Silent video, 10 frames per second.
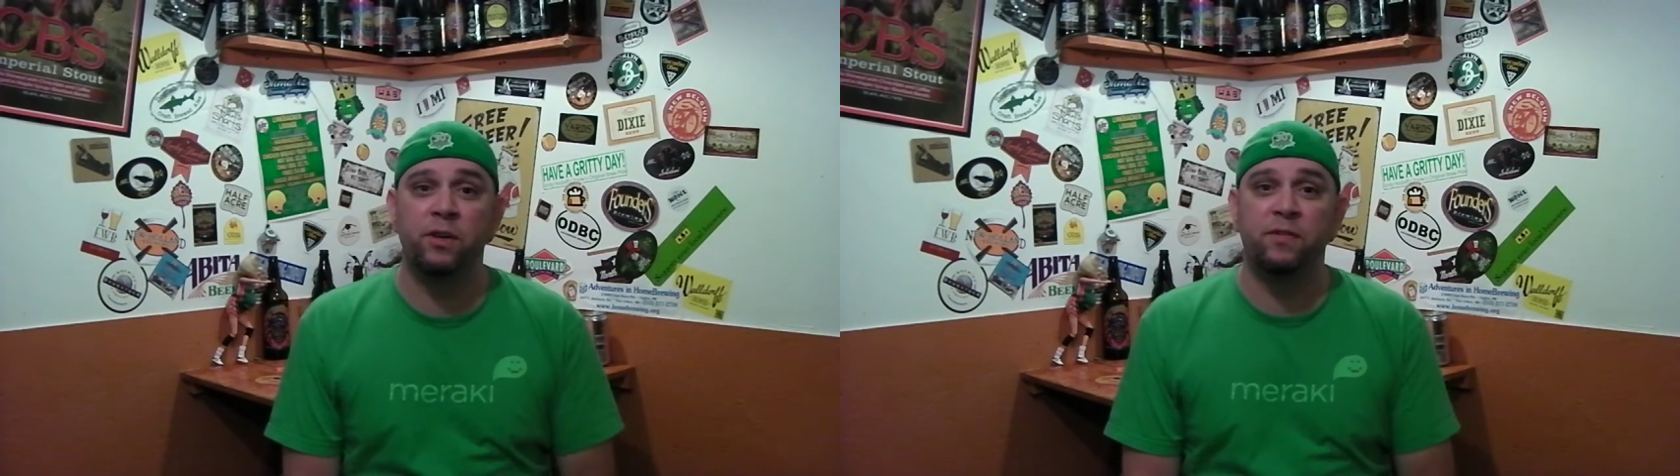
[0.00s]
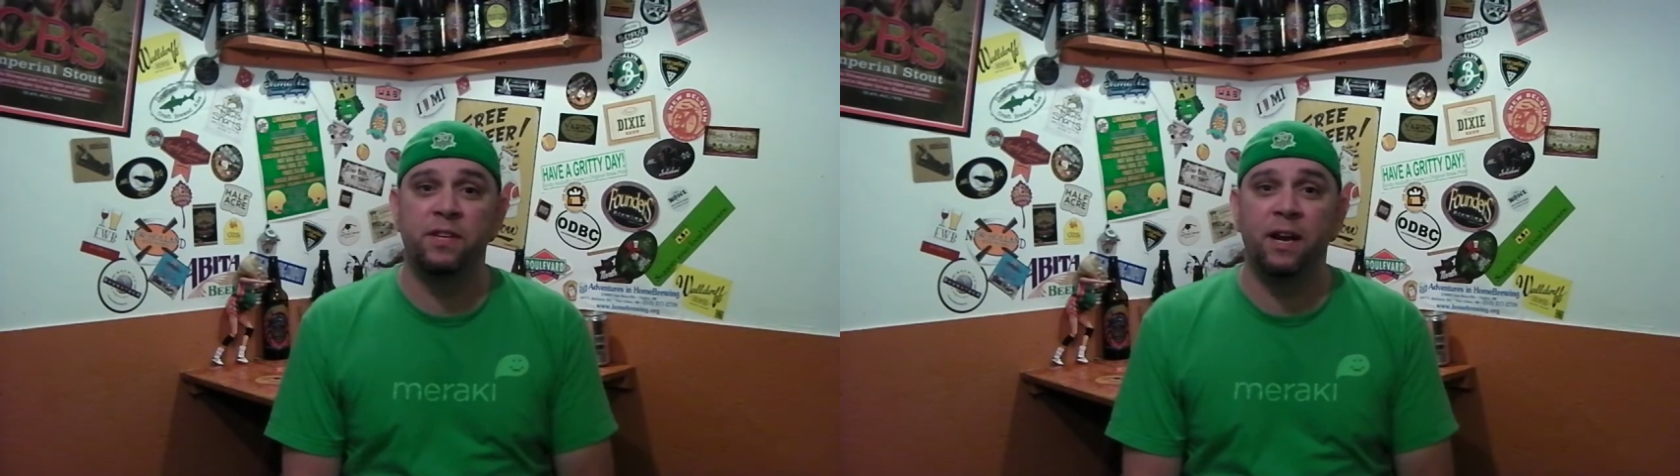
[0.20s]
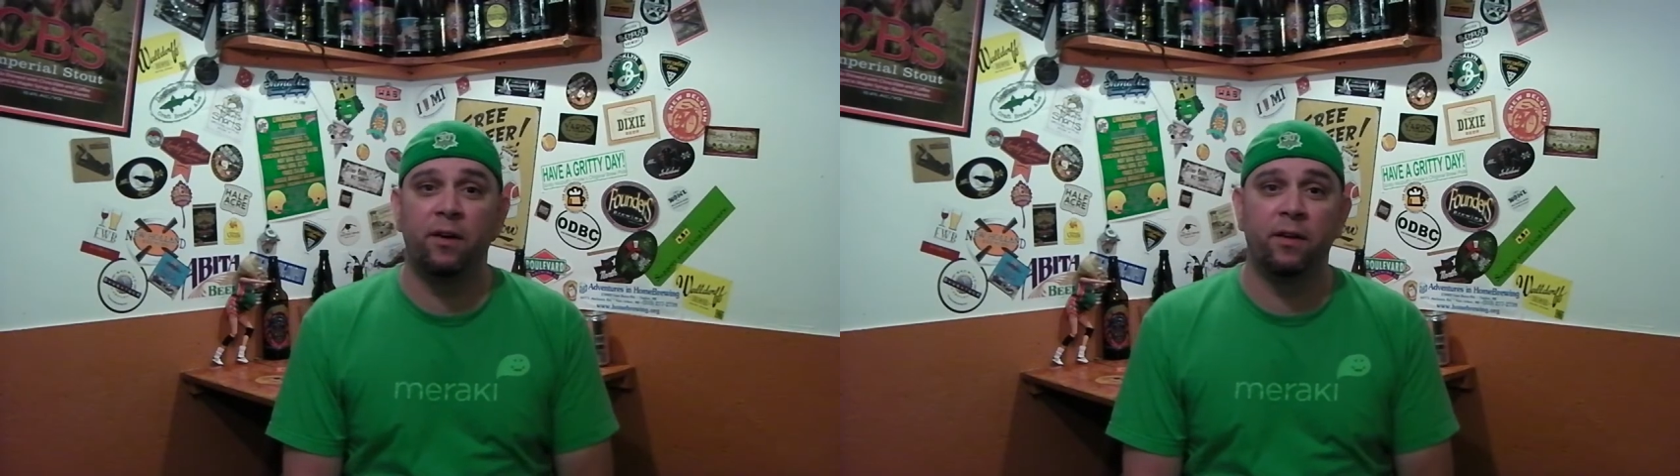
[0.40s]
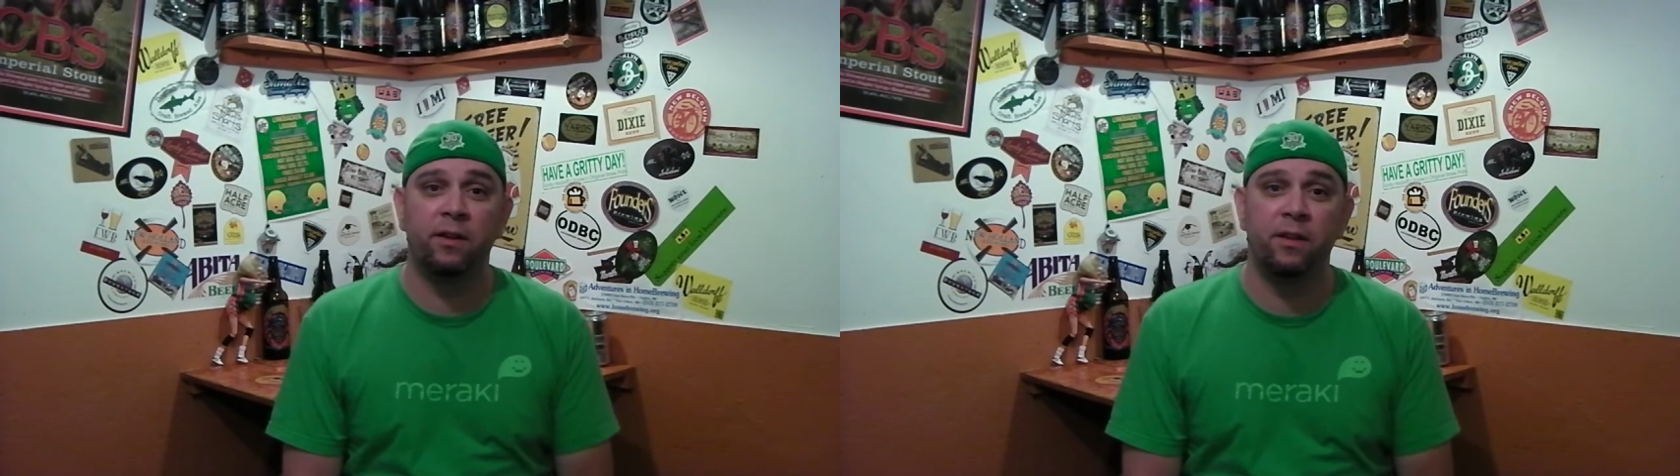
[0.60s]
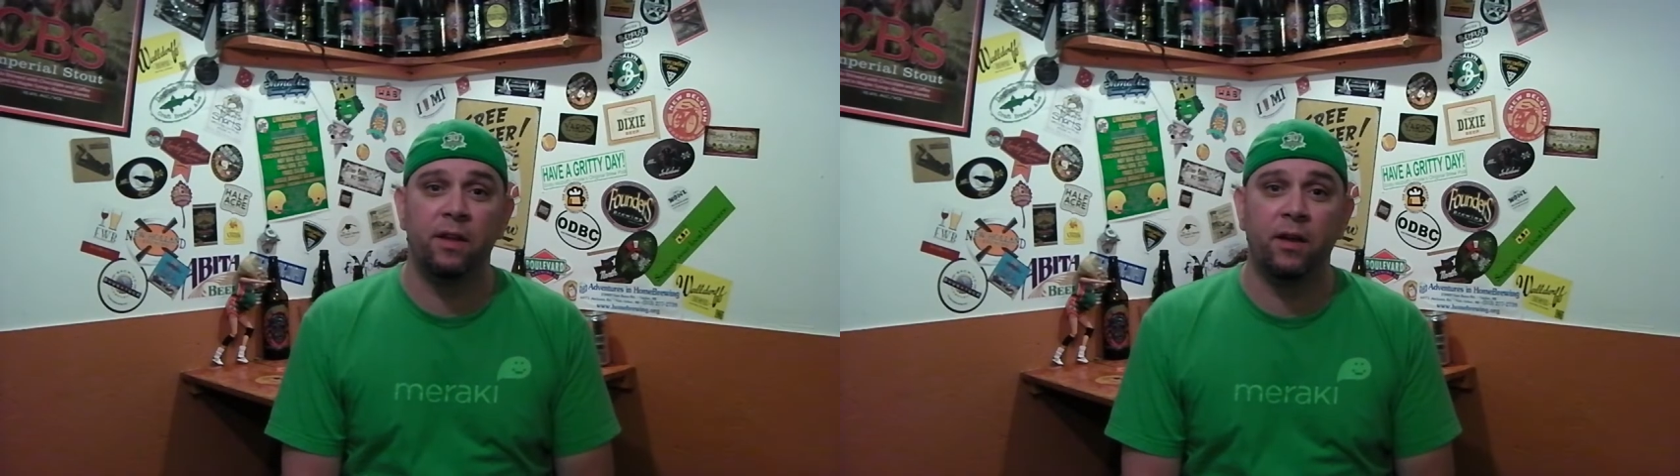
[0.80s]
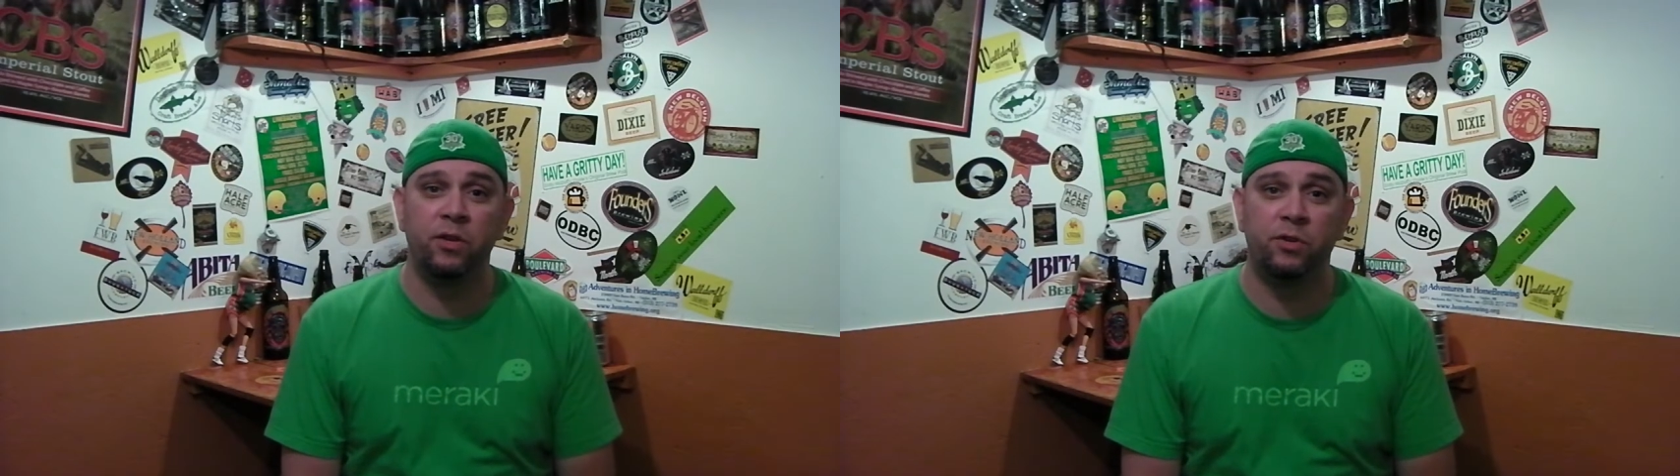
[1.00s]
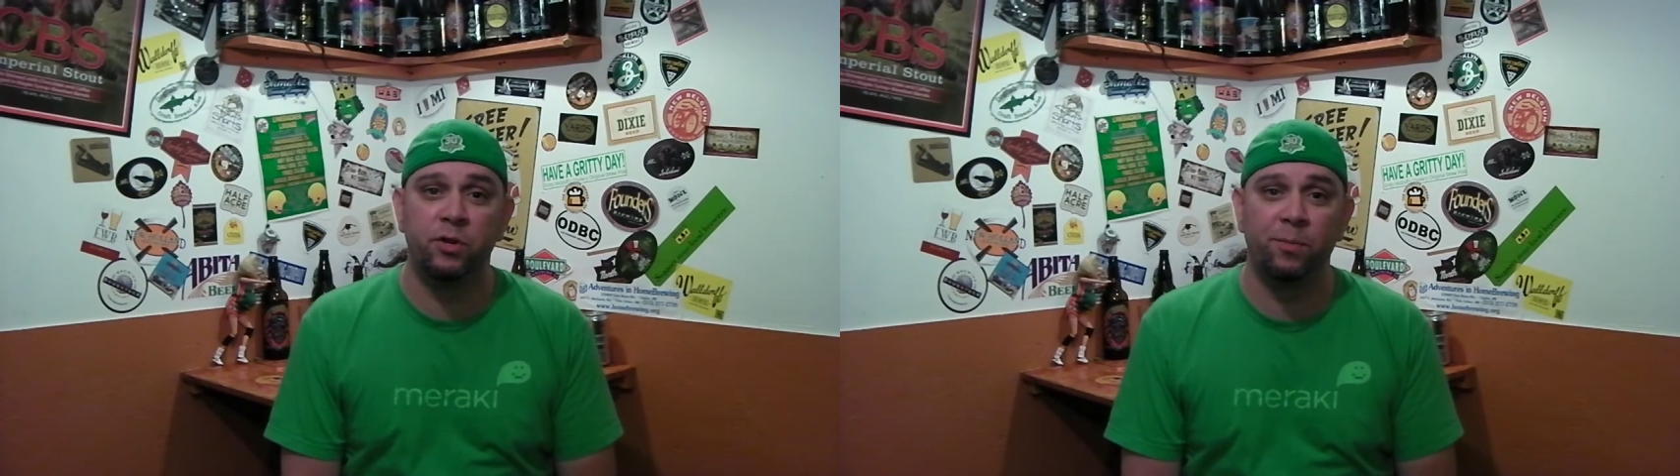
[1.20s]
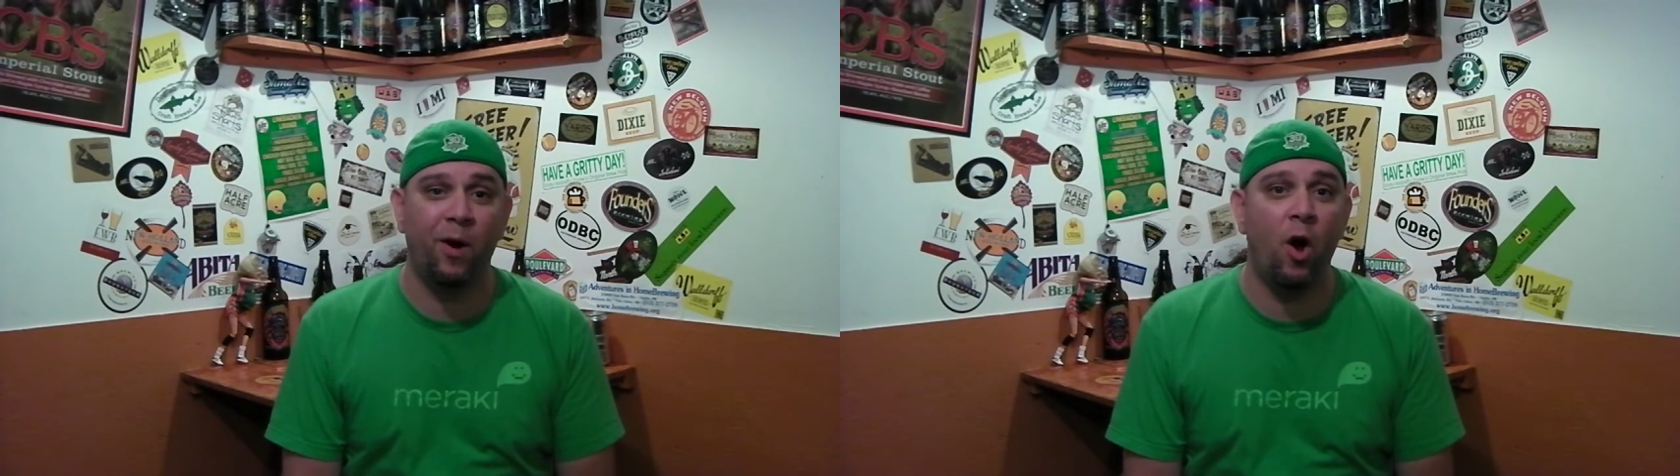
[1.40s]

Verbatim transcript: that you've seen out on, on YouTube,